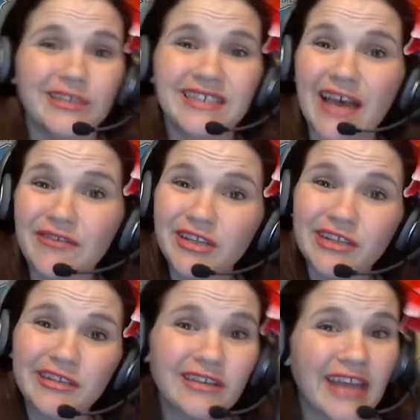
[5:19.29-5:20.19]

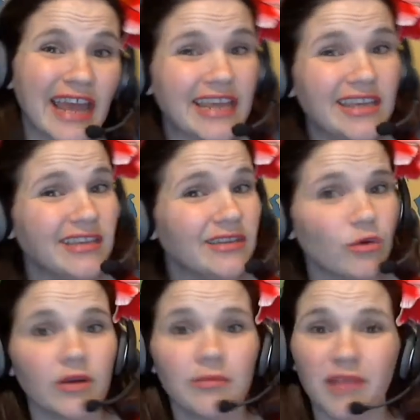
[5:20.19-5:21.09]
7, 8,
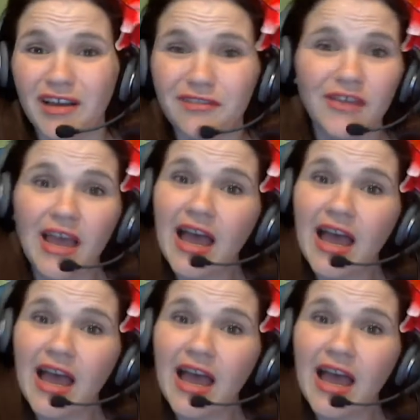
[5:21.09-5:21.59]
or above,